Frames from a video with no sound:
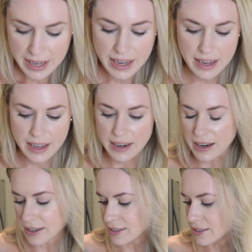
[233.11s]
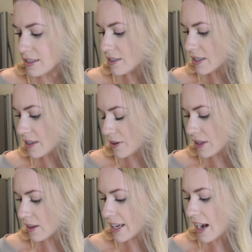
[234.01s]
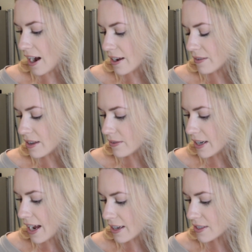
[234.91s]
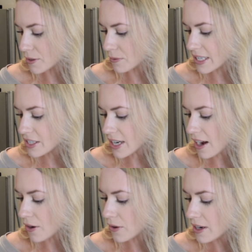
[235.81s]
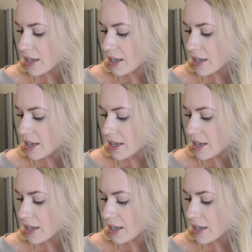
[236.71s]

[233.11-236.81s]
and I just need you to know that, like, I've even had to reach out